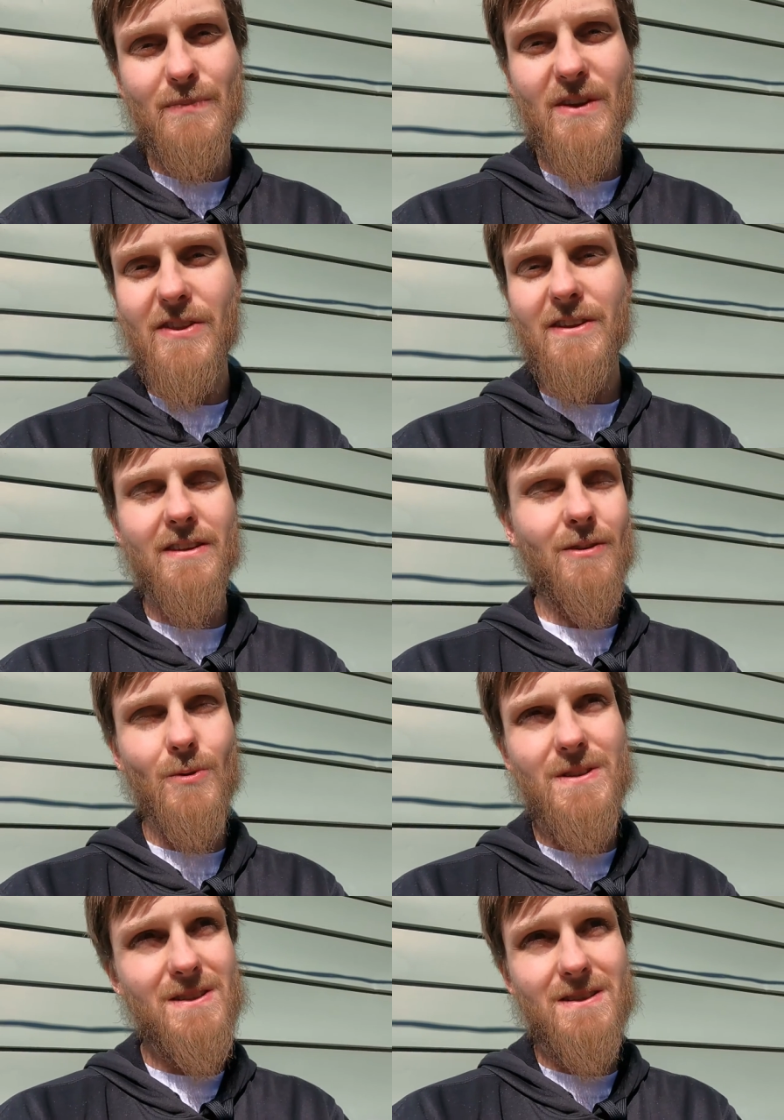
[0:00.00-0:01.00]
the th the
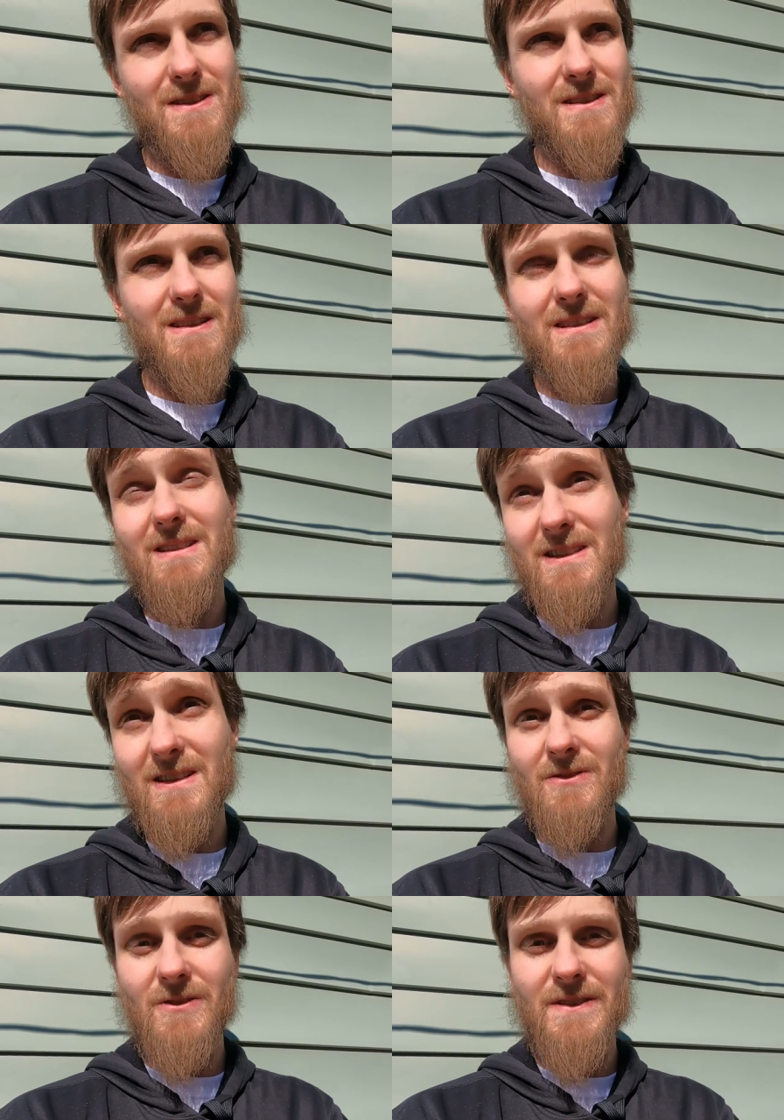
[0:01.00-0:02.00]
list is it's
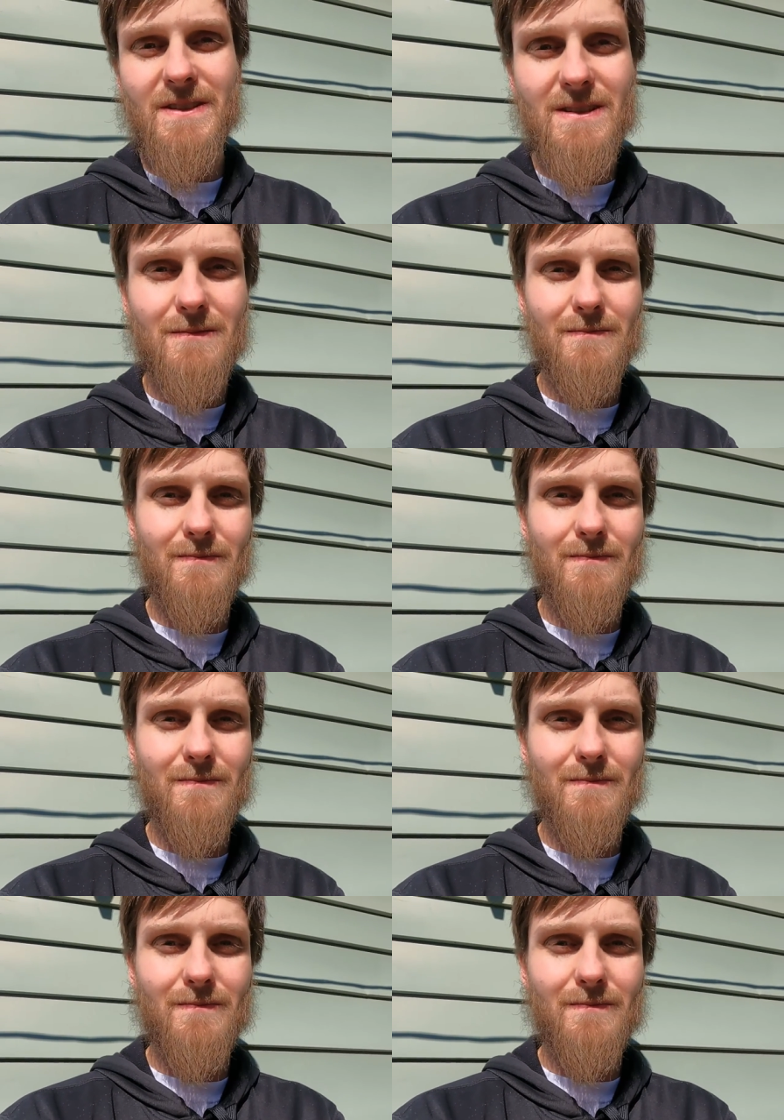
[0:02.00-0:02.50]
endless